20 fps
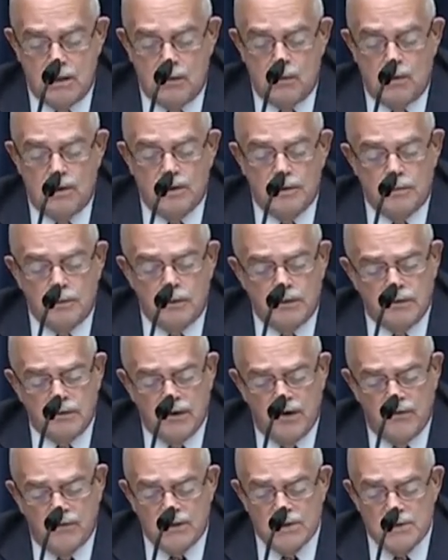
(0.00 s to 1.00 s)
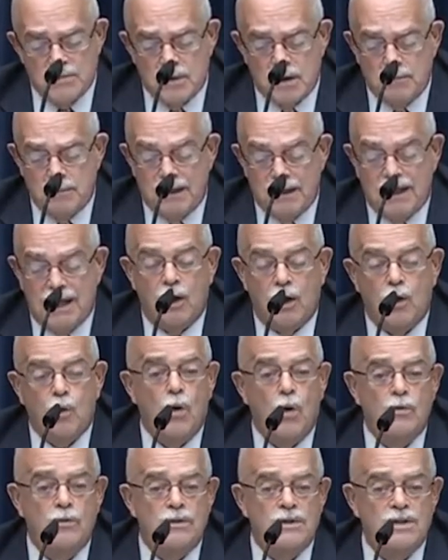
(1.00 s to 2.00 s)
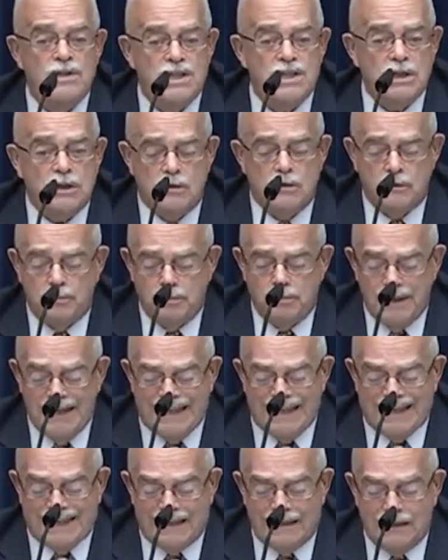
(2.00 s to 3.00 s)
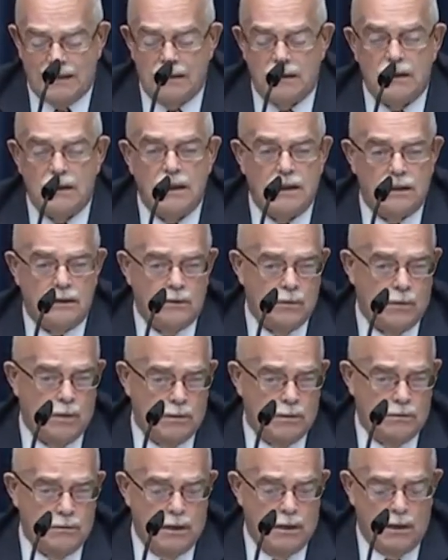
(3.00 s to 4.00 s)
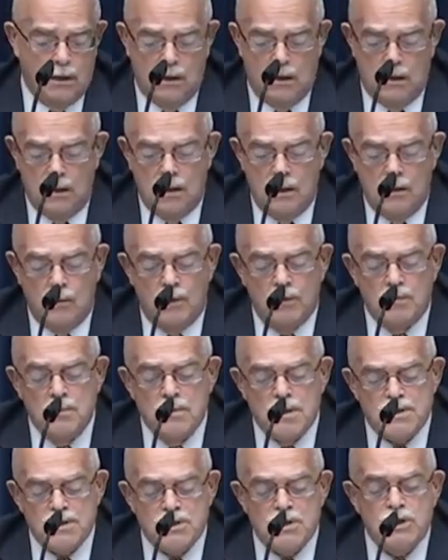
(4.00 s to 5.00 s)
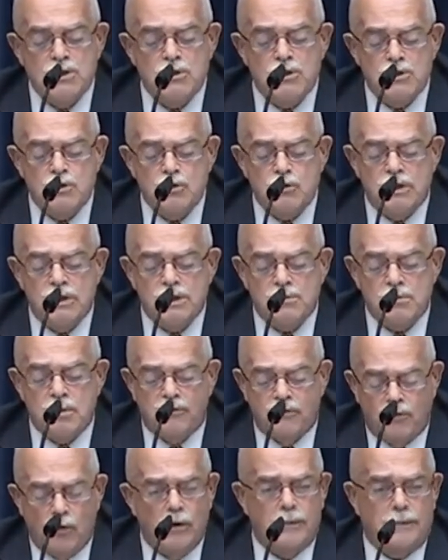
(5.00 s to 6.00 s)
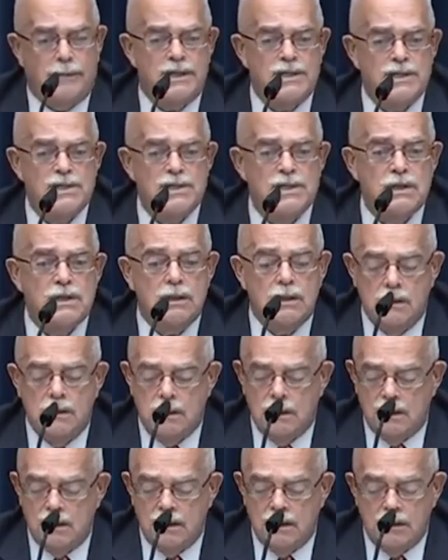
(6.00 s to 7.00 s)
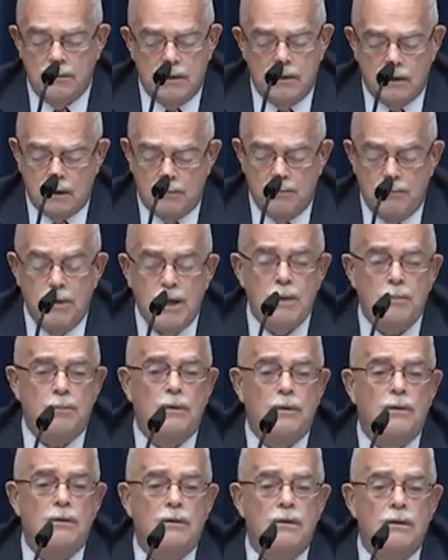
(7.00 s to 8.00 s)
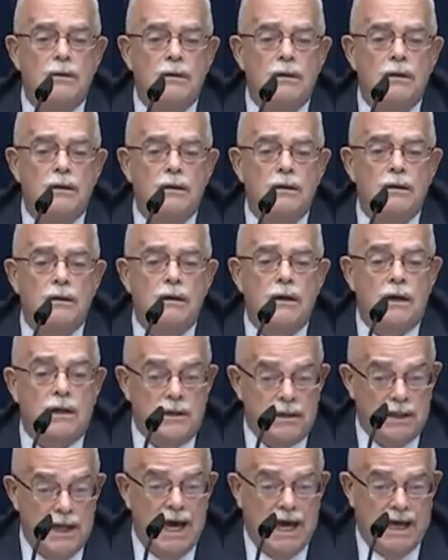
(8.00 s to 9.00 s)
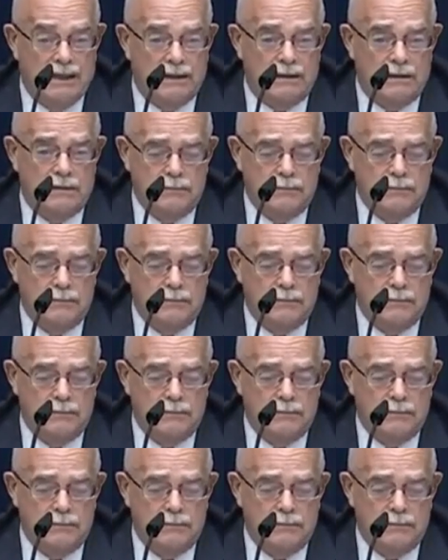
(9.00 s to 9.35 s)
While the Board of Governors might be, quote, tickled pink, unquote, with Mr. DeJoy's performance, the American people are not.